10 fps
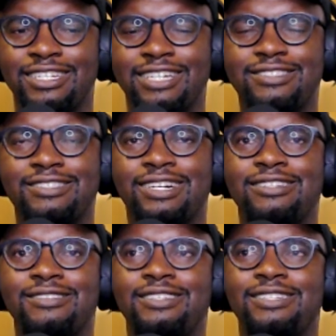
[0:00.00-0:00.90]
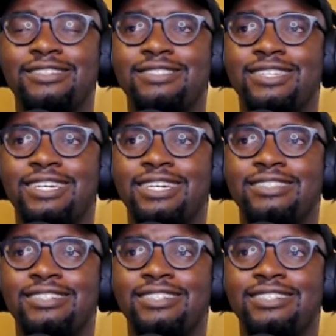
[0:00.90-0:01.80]
it's not a thing to
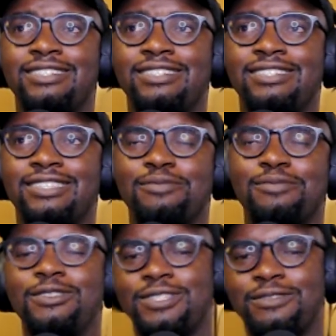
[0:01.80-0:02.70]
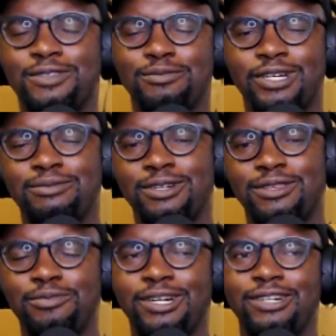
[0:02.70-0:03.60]
say, let me shift the blame on
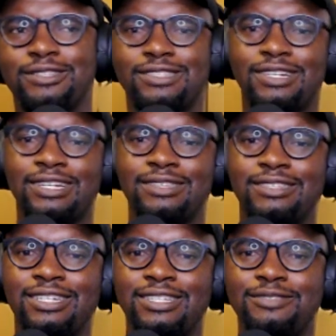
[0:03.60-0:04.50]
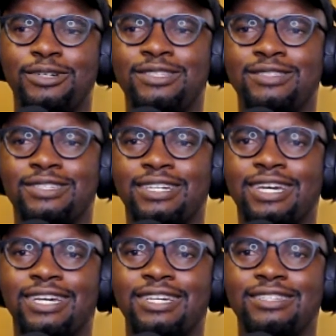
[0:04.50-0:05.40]
the parents and not the kids, but it's like,
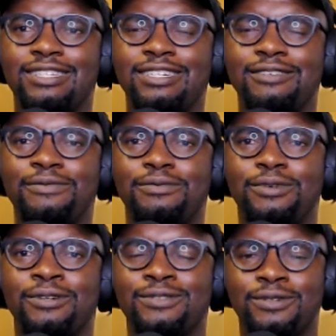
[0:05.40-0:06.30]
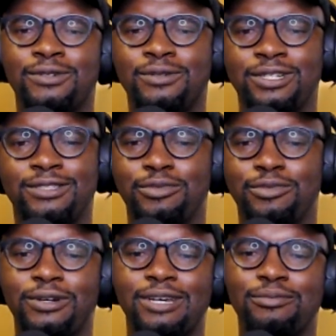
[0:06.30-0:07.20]
hey, if we're so quick to
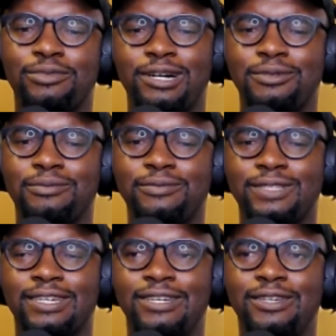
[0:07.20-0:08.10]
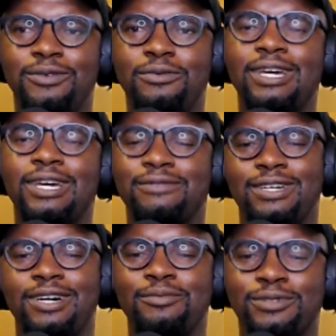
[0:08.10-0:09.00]
point at problems, we have an
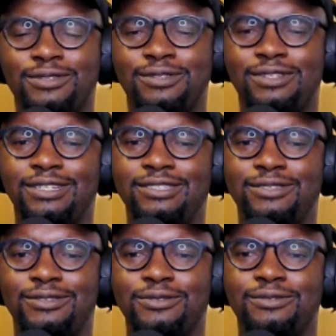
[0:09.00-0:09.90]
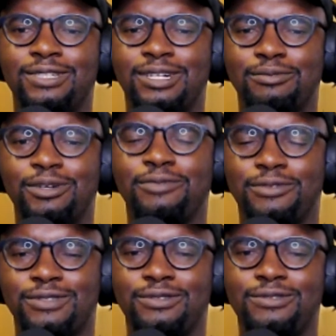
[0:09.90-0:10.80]
opportunity to come up with
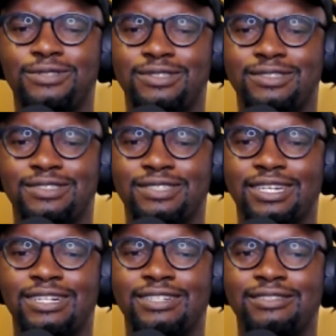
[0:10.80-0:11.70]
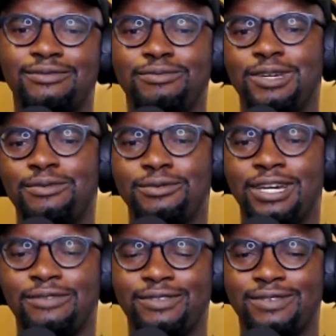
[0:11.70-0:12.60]
solutions. And maybe we
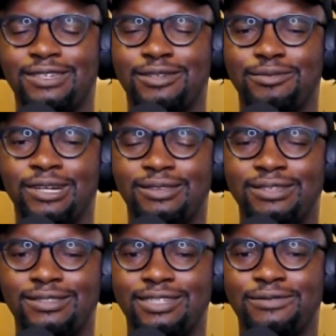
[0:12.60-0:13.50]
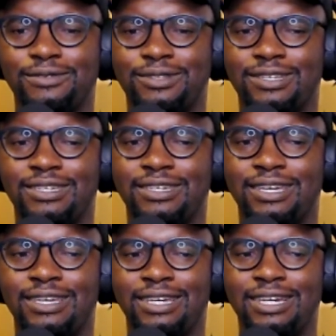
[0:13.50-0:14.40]
have to think about things differently
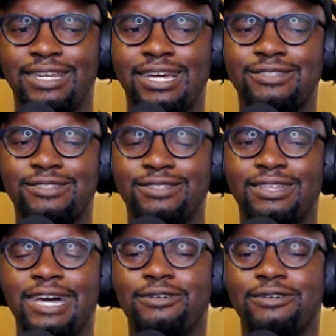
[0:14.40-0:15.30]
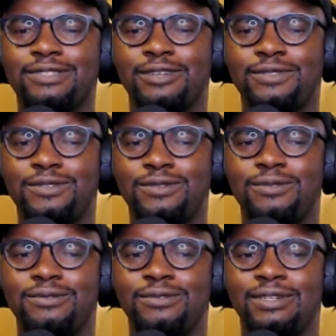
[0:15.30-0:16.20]
and actually allow ourselves
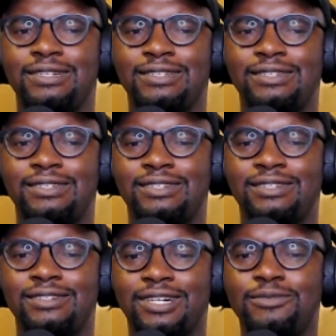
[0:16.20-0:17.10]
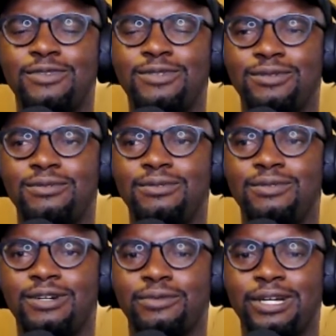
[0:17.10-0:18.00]
to come to
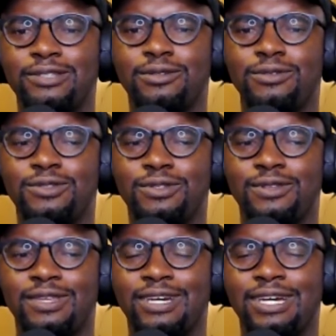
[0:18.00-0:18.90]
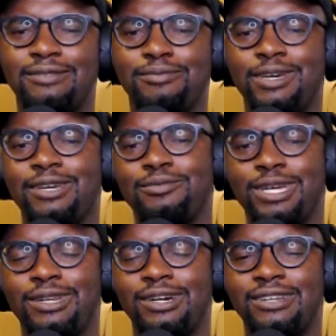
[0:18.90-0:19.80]
a resolution that may or
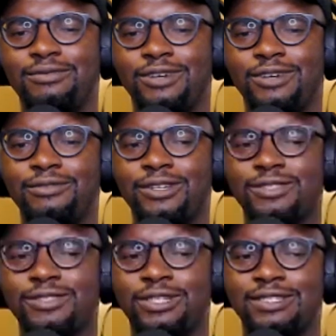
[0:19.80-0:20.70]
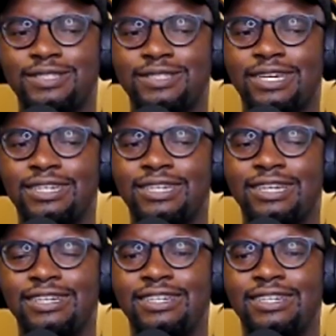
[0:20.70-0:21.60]
may not involve us, but to say
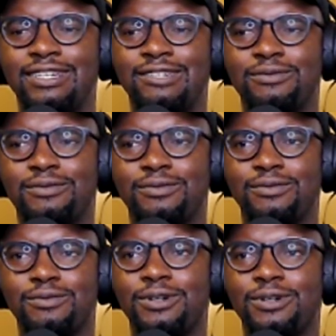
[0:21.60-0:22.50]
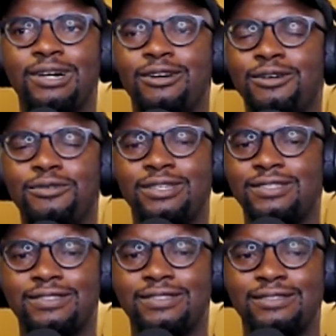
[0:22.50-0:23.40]
we're not
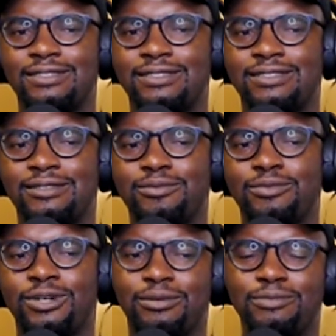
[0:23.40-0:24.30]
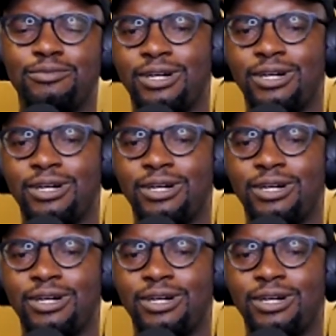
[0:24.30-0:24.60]
always problem.